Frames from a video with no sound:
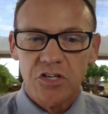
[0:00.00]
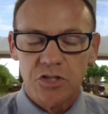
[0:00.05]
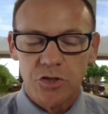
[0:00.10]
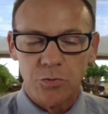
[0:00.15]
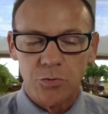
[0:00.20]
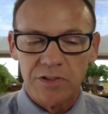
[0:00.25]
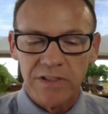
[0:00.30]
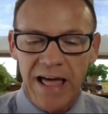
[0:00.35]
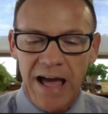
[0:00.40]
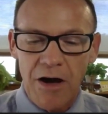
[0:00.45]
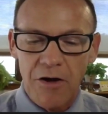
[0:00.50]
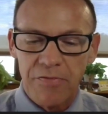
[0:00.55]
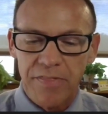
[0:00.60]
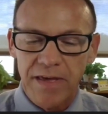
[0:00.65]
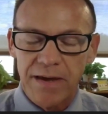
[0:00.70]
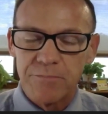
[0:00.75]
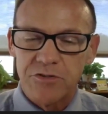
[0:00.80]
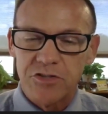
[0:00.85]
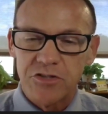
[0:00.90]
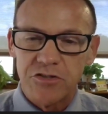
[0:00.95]
to allow
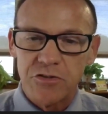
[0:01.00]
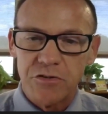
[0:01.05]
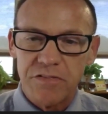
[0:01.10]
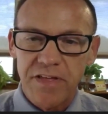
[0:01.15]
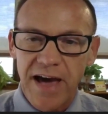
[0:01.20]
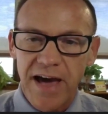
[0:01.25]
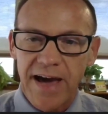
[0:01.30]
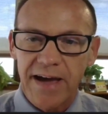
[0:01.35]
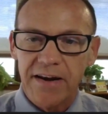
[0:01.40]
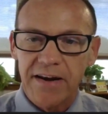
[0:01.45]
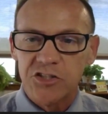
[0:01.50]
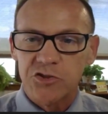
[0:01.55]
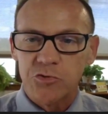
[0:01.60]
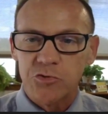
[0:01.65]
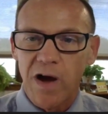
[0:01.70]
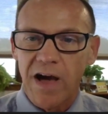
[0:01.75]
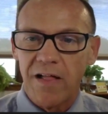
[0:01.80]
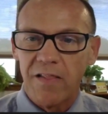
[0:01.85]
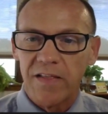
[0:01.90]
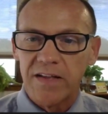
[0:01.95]
them to do that, as
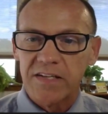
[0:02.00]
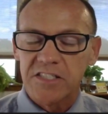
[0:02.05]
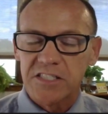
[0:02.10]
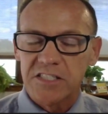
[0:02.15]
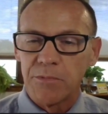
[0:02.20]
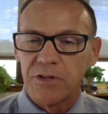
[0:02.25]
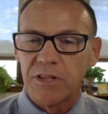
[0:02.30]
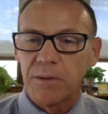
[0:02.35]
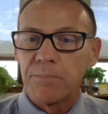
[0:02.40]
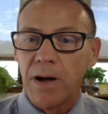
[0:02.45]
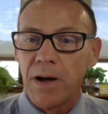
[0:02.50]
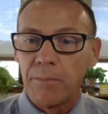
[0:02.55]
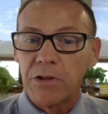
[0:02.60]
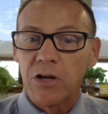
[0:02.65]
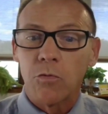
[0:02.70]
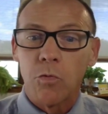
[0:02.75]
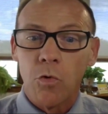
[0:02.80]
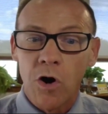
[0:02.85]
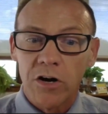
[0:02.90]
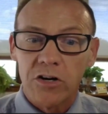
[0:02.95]
well as some of the
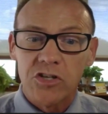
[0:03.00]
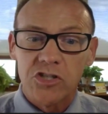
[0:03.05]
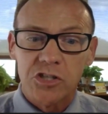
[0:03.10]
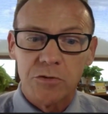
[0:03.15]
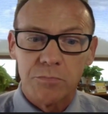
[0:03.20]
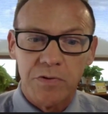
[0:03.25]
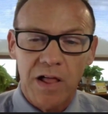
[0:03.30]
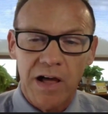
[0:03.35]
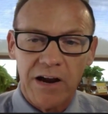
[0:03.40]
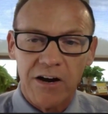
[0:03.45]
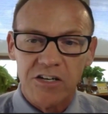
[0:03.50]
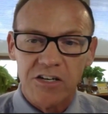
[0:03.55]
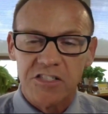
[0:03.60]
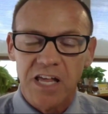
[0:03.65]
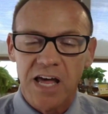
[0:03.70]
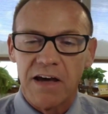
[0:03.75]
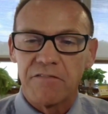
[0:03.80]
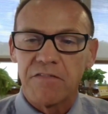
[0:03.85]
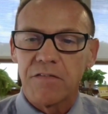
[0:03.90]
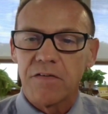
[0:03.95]
public water suppliers
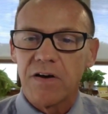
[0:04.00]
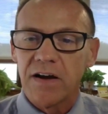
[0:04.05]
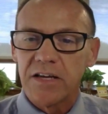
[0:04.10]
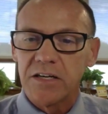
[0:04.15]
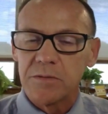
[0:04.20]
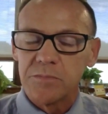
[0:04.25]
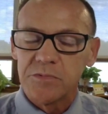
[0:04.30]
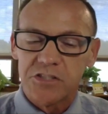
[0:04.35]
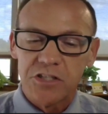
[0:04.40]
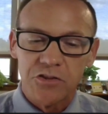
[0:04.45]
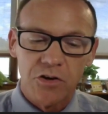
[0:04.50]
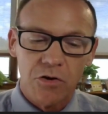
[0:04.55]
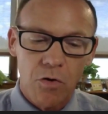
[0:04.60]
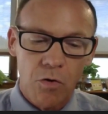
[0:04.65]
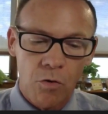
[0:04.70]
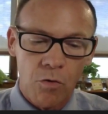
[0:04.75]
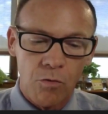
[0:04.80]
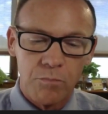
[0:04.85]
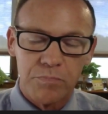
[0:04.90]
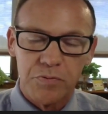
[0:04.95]
have items in their
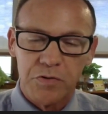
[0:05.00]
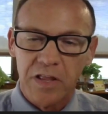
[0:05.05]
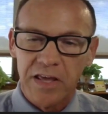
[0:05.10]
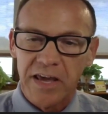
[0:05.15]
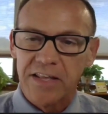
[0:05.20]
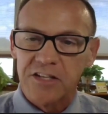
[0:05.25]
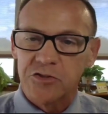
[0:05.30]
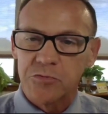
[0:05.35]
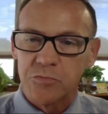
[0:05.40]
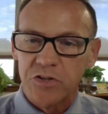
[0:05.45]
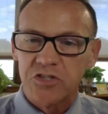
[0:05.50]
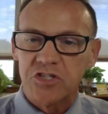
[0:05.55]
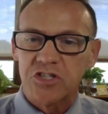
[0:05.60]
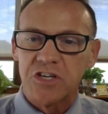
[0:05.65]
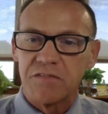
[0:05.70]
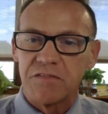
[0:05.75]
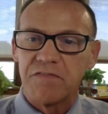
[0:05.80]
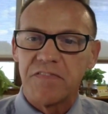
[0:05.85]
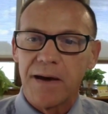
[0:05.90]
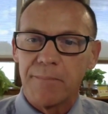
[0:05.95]
own plans which
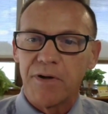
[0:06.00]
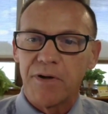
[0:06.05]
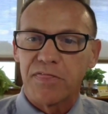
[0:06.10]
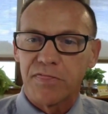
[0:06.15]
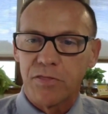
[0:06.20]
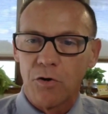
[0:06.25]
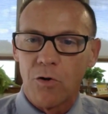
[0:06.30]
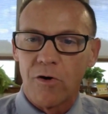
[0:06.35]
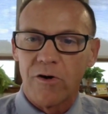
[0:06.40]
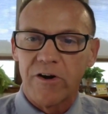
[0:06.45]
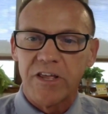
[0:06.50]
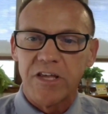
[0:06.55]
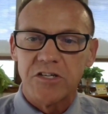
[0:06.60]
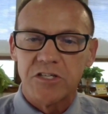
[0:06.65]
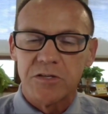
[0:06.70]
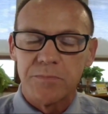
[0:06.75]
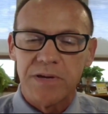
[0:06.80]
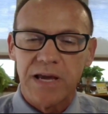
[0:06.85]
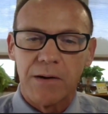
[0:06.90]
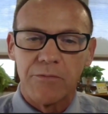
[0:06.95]
give them authority
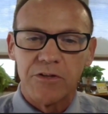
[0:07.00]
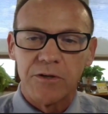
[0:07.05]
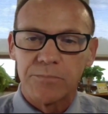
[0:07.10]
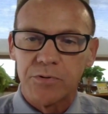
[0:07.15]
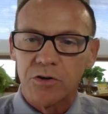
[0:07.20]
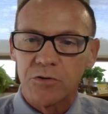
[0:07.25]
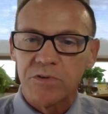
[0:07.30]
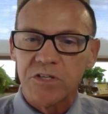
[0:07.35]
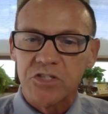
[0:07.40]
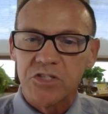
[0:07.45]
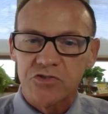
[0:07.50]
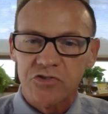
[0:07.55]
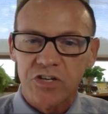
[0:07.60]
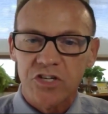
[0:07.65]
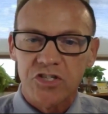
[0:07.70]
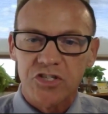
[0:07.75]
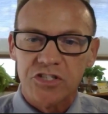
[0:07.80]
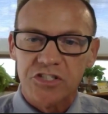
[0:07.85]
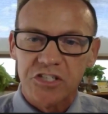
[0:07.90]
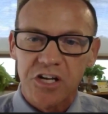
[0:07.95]
to be able to put
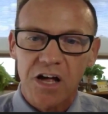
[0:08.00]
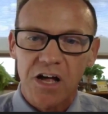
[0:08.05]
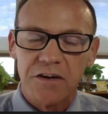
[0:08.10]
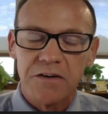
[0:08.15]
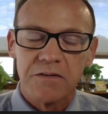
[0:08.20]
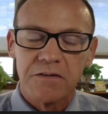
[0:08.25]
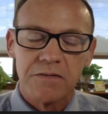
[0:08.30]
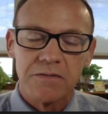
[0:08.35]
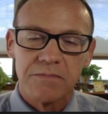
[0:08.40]
restrictions on.